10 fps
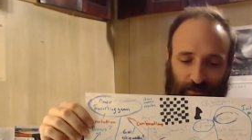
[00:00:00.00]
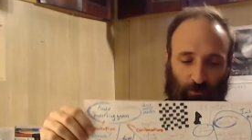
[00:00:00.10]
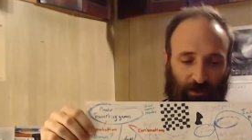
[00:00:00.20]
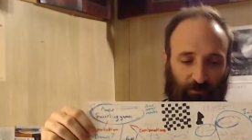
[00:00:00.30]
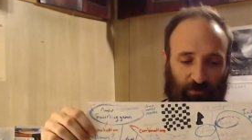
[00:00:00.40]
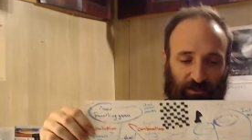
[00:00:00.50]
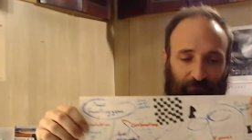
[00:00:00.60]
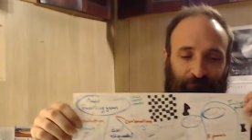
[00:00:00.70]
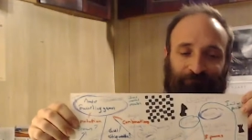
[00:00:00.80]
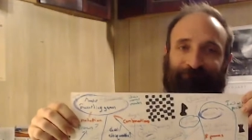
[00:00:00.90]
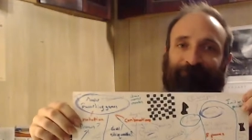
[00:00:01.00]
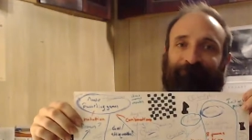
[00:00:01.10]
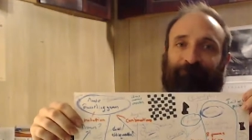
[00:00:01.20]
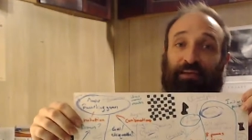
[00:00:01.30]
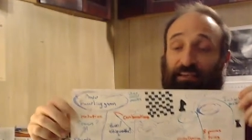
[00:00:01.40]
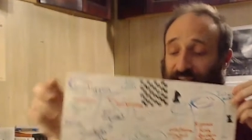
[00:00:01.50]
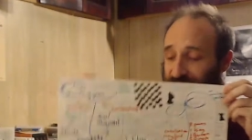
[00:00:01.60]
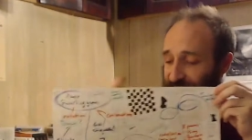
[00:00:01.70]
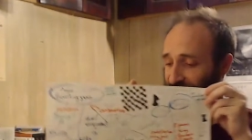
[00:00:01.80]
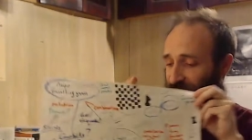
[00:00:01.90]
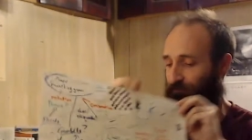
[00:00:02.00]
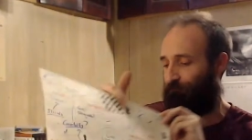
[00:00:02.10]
quite a bit. And like I said,